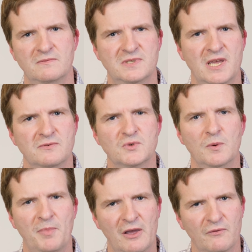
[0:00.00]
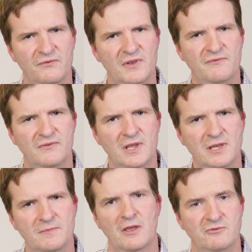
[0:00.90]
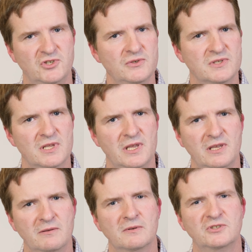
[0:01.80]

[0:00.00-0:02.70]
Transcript: down to about 50. They reduced the